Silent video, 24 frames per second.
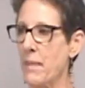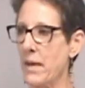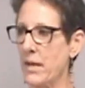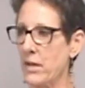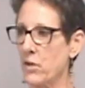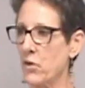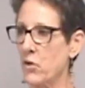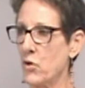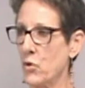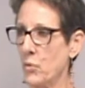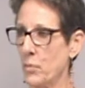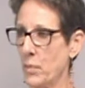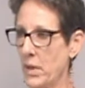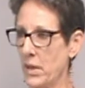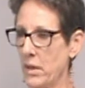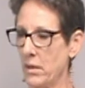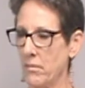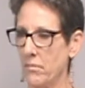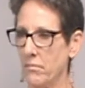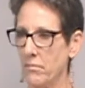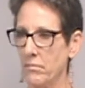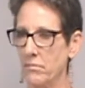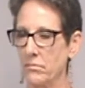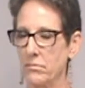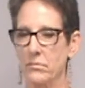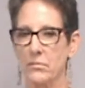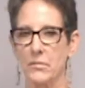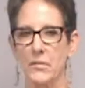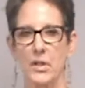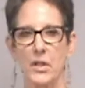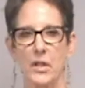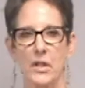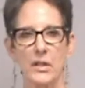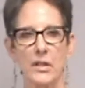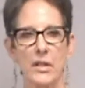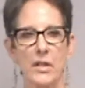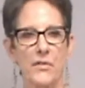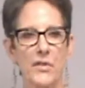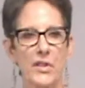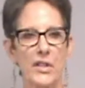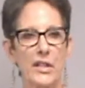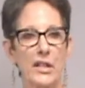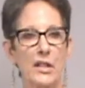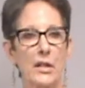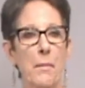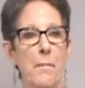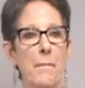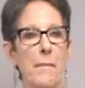meta-human
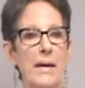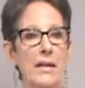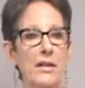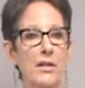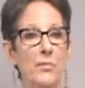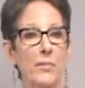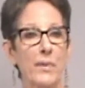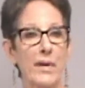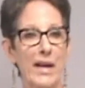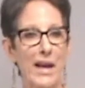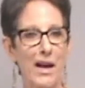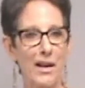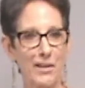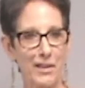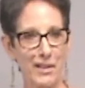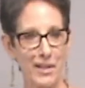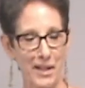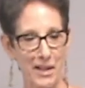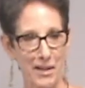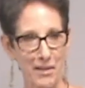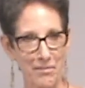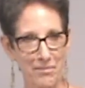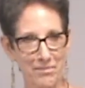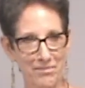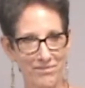living in a meta-reality.